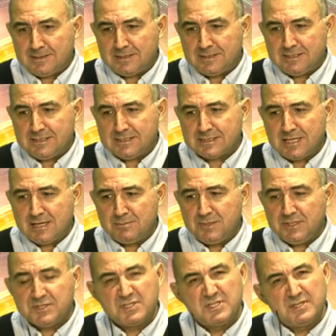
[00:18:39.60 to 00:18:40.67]
Islam
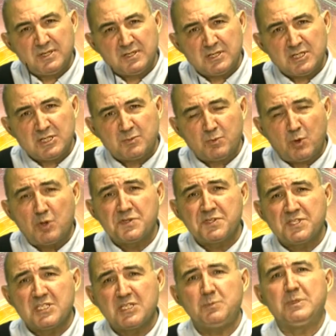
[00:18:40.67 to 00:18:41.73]
means the
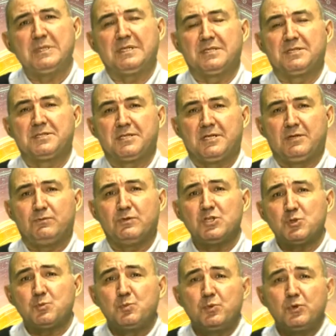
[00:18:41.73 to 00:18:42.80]
responsibility
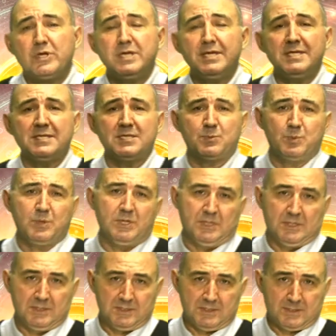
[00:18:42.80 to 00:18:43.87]
which brings
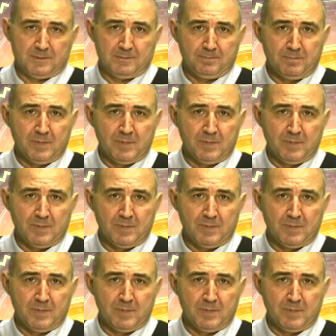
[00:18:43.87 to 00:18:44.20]
peace.